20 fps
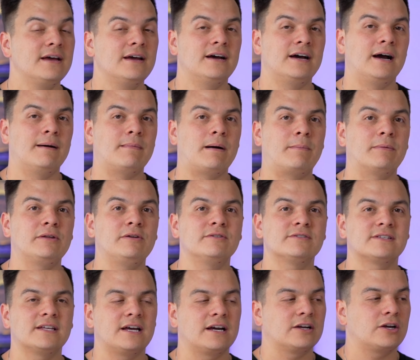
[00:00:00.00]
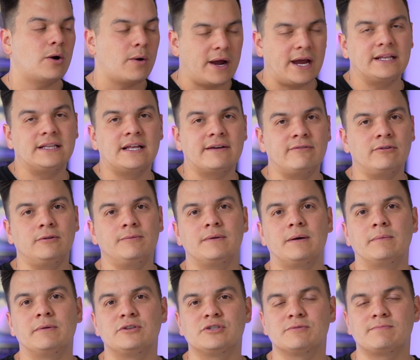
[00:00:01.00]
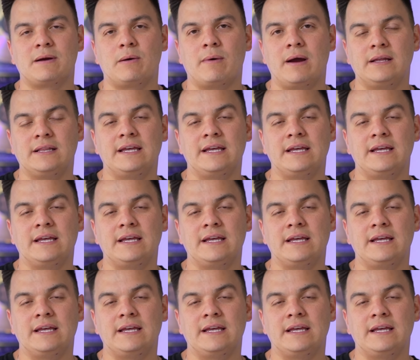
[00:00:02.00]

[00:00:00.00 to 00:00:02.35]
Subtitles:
I'm going to use the Go High Level. I'm going to show my white